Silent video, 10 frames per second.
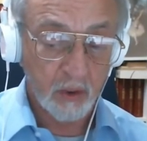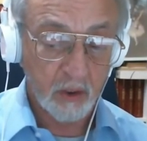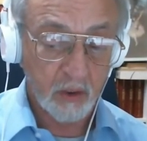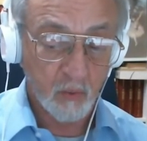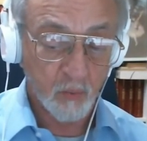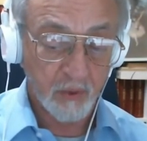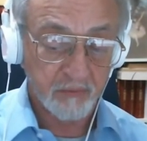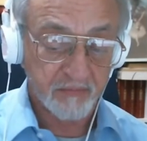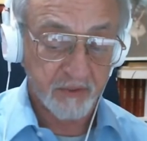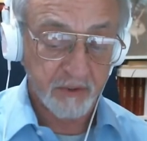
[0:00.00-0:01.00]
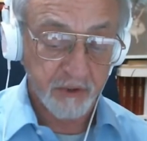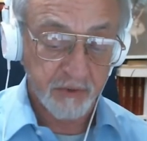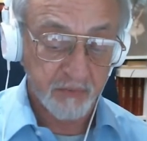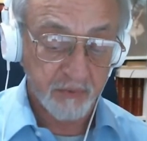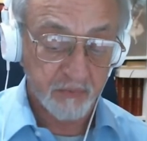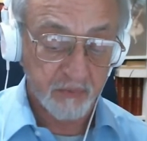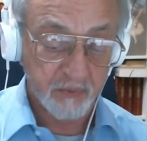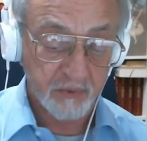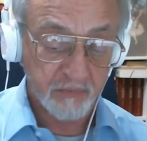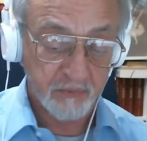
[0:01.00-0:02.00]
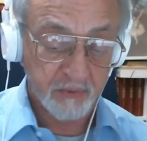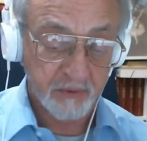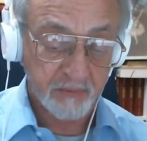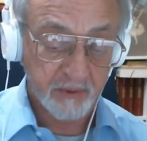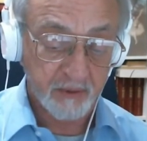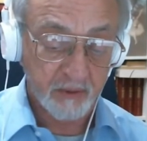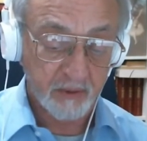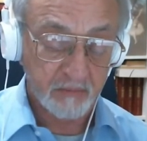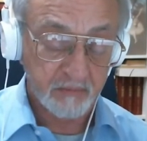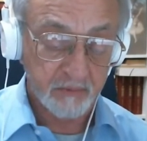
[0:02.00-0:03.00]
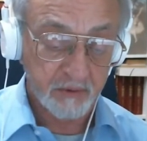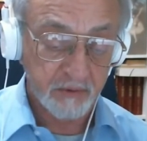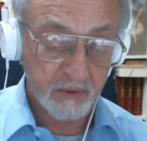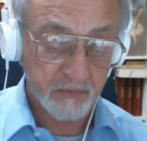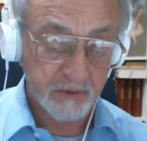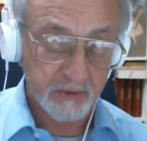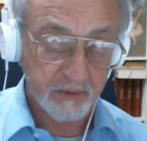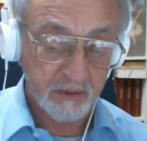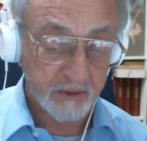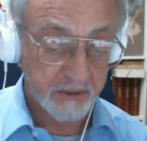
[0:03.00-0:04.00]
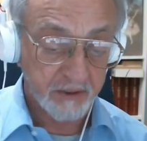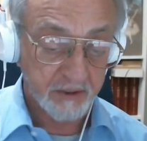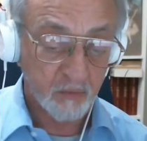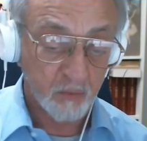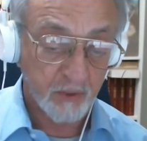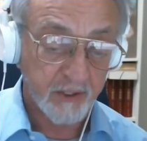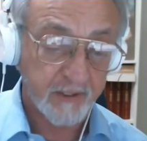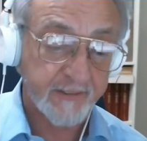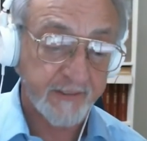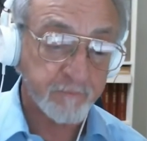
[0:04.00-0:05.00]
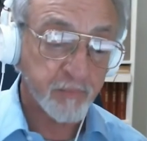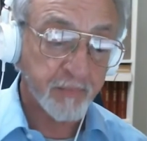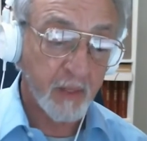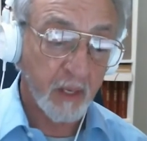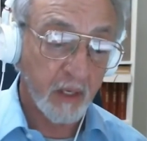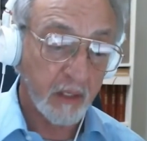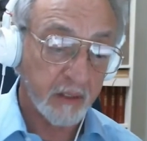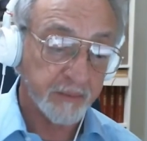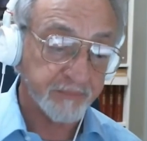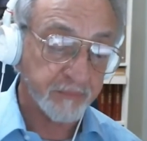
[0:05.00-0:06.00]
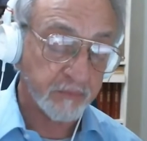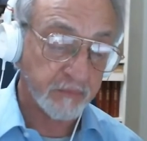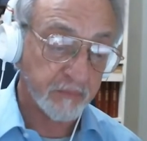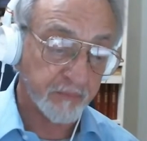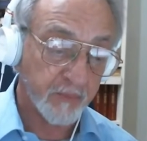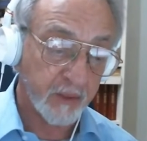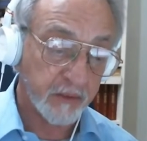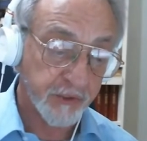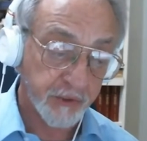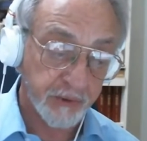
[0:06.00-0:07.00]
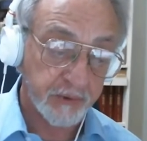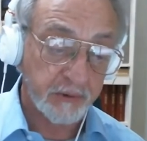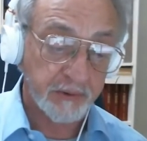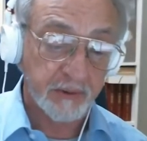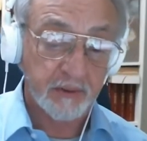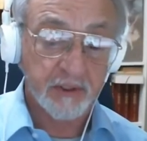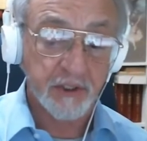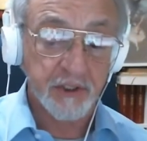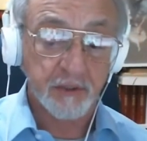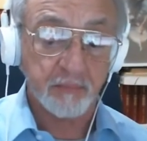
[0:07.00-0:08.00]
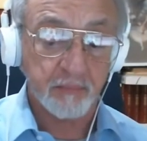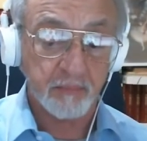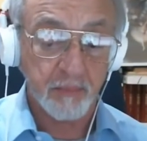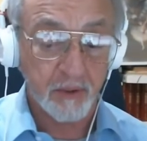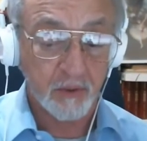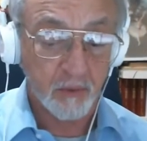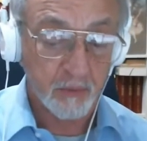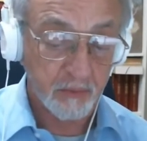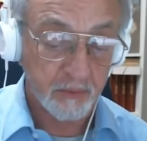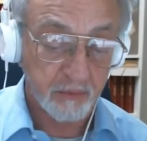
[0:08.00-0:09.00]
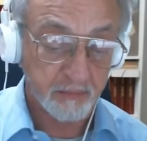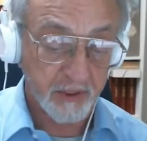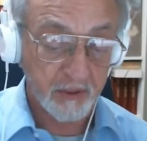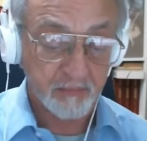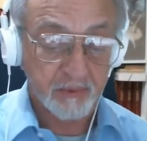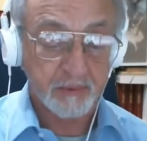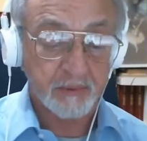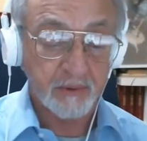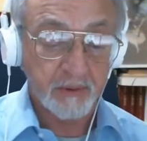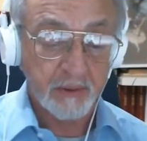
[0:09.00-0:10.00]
uh, where revenge would, would, would be condoned in, in any way. Um, certainly, teaching you know people